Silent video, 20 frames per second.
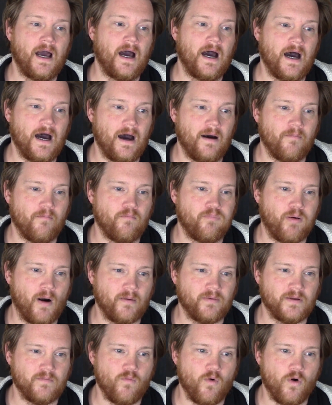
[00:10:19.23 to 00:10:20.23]

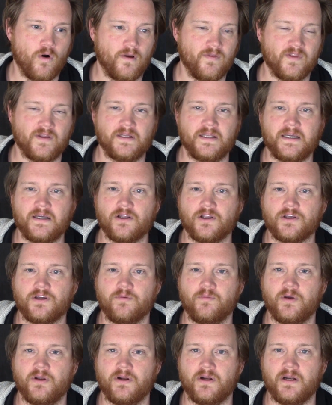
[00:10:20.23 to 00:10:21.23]
Probably more in the legal
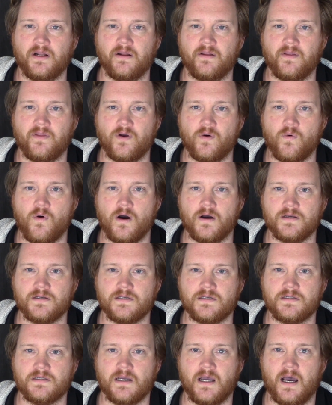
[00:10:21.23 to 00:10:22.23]
community than there
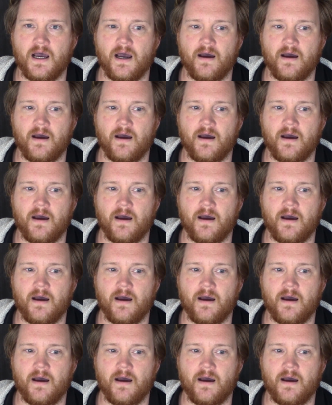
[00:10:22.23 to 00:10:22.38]
was